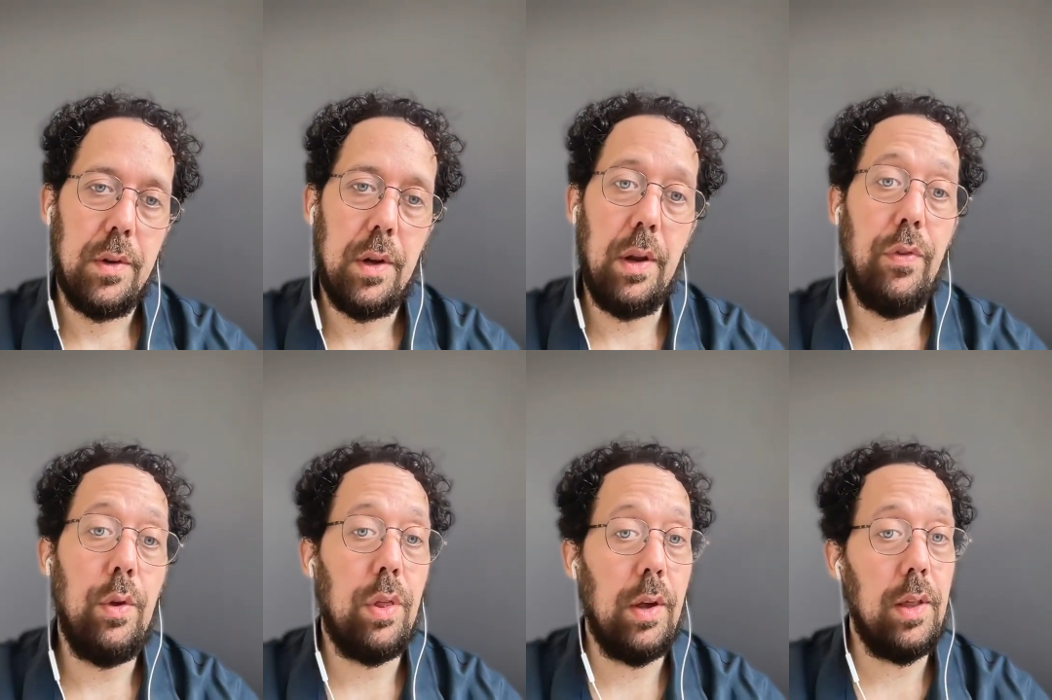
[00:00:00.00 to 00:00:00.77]
And if you
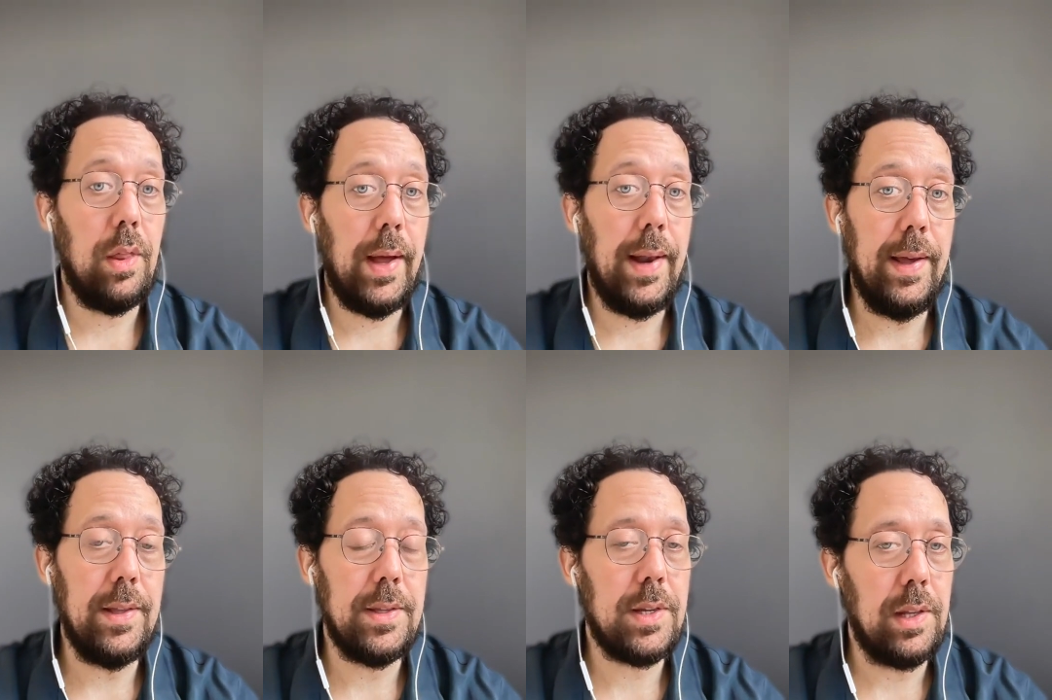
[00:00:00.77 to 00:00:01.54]
think in that
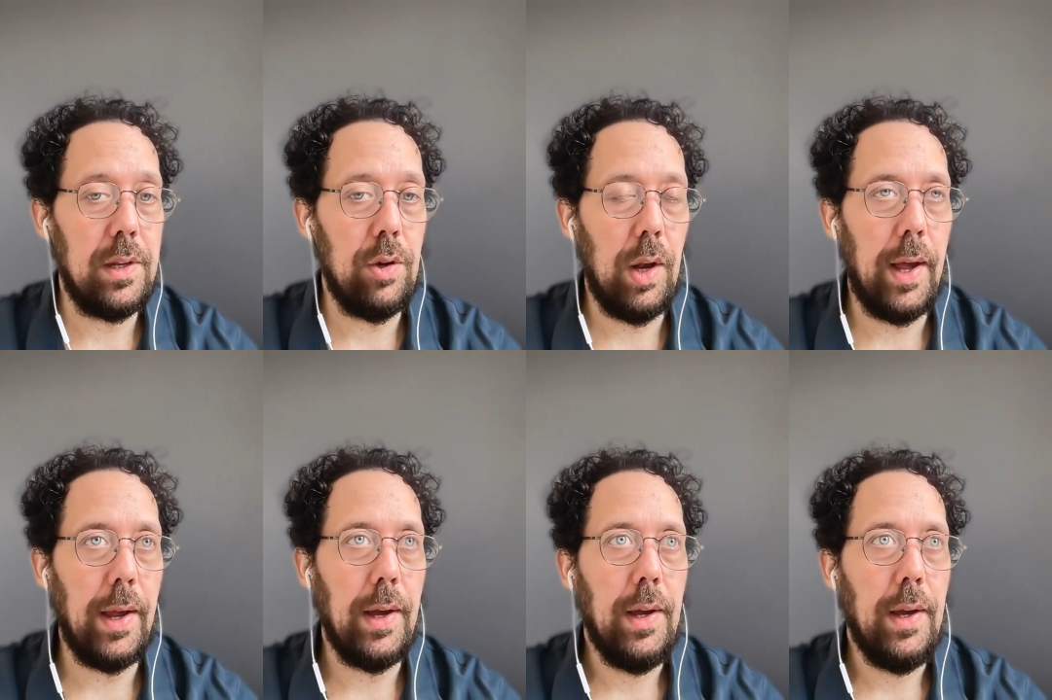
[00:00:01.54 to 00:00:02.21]
lens, suddenly you're like,